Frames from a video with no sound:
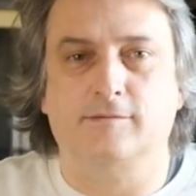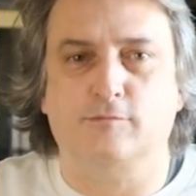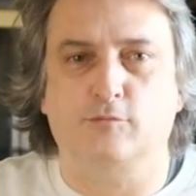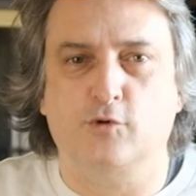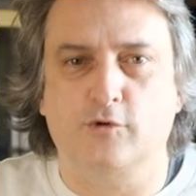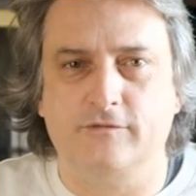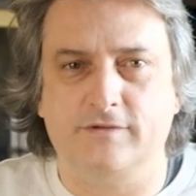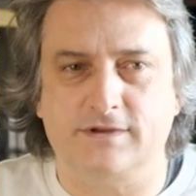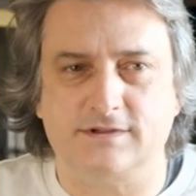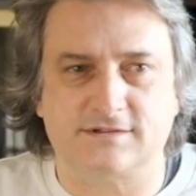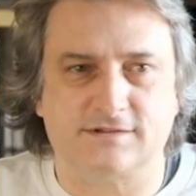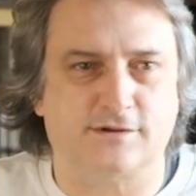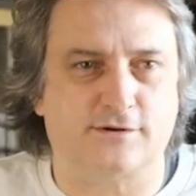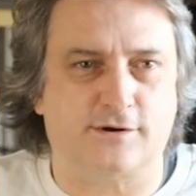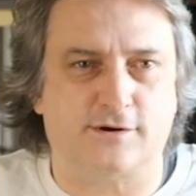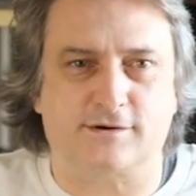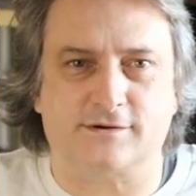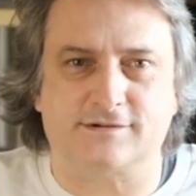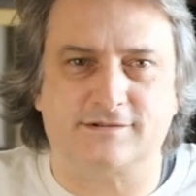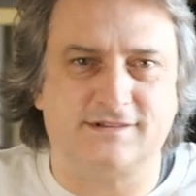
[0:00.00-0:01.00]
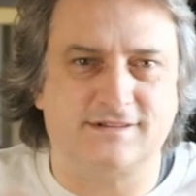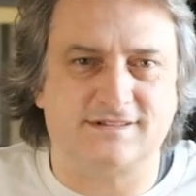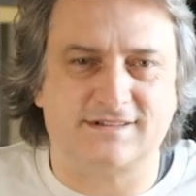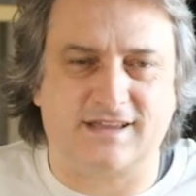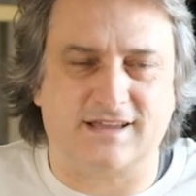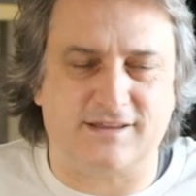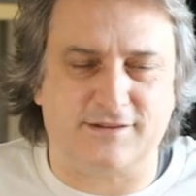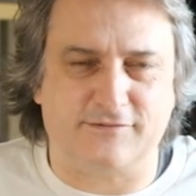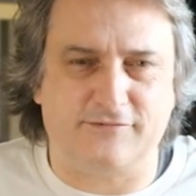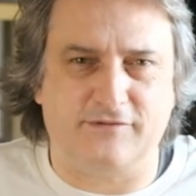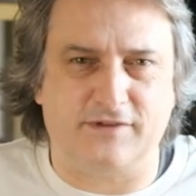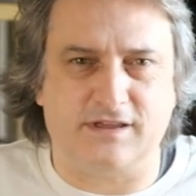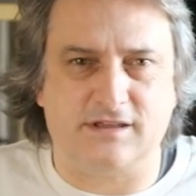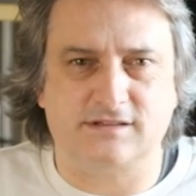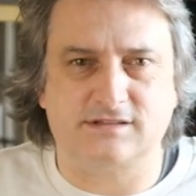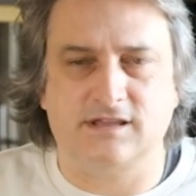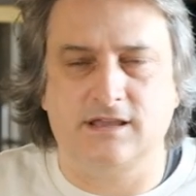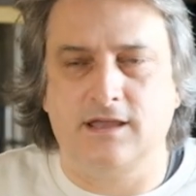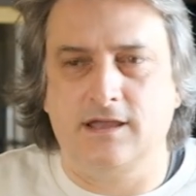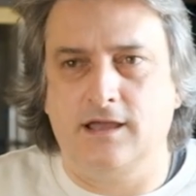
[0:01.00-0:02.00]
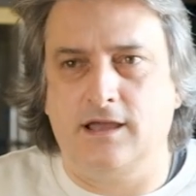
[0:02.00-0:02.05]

movies or these kind of things.